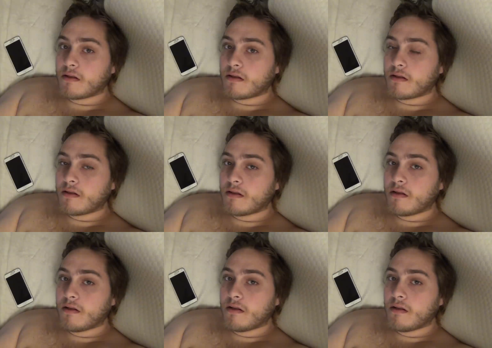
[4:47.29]

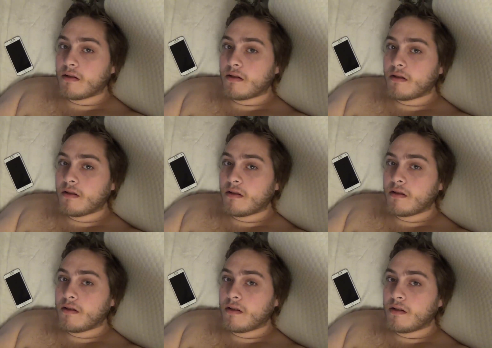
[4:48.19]

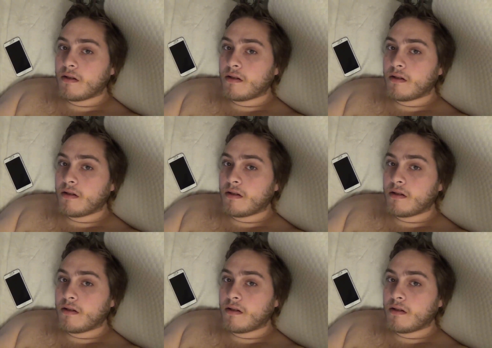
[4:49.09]
Nothing is said.